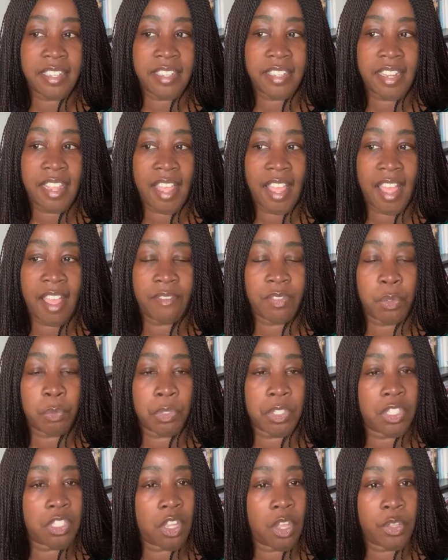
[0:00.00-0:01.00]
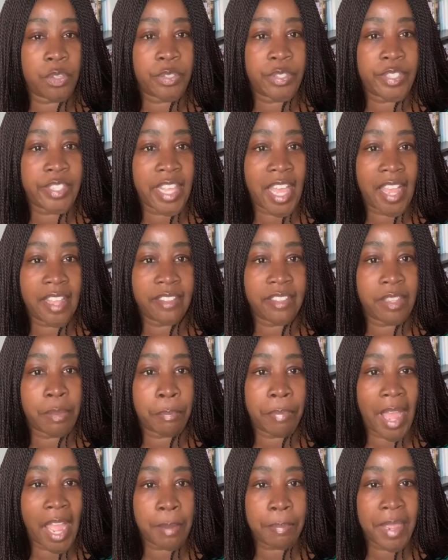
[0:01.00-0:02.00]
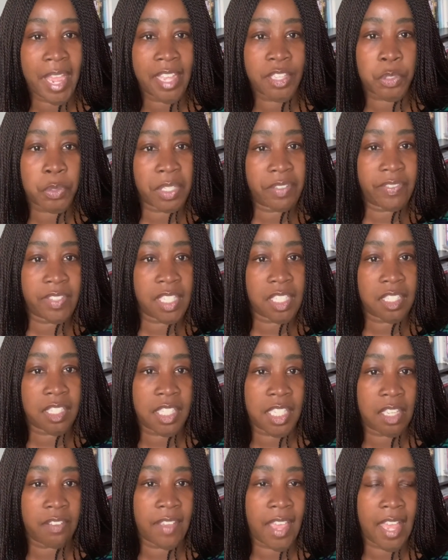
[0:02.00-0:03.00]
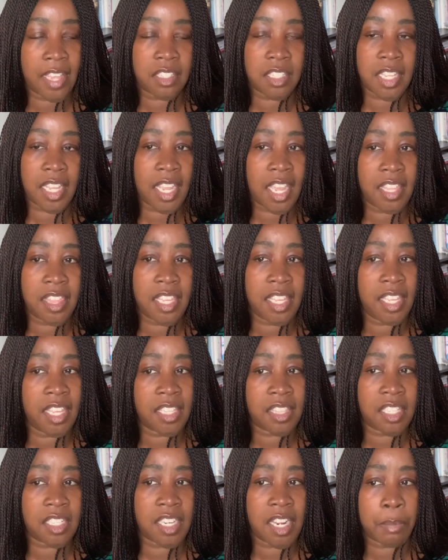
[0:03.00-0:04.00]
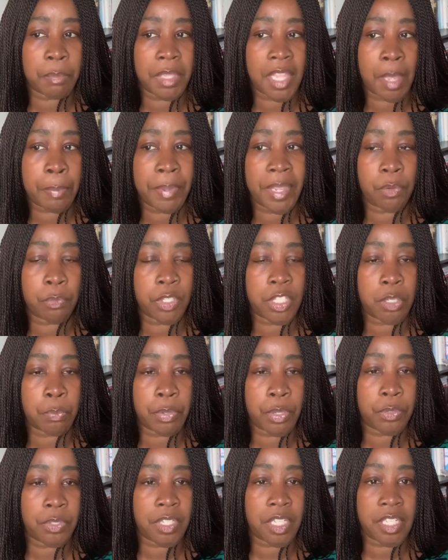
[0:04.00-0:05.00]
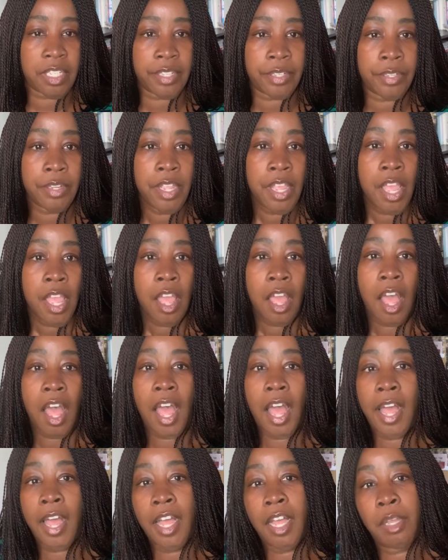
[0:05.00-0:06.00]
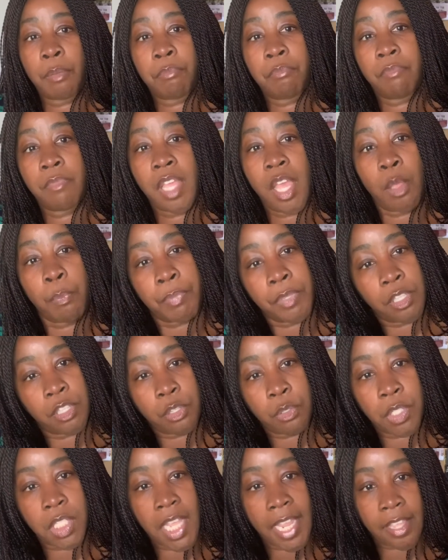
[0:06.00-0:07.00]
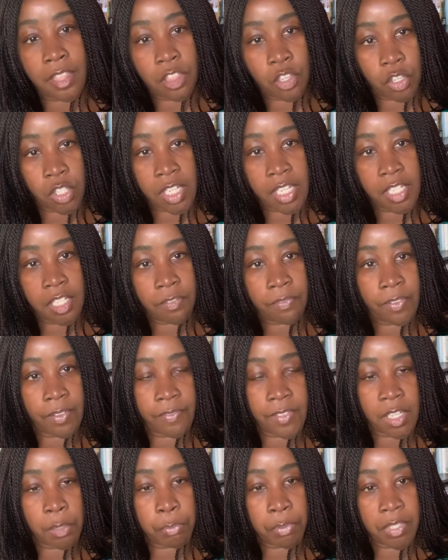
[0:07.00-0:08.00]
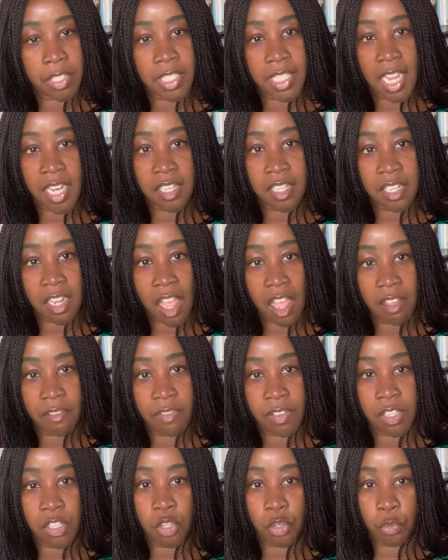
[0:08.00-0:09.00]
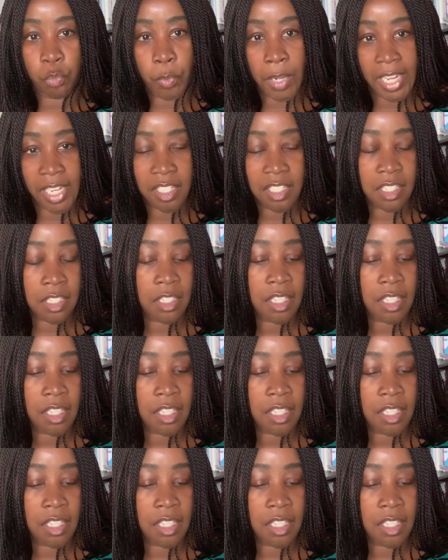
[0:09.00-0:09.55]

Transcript: have the results that the bypass or even the sleeve has. I think at the time the lap band was supposed to help you lose 30 to 50% of your weight,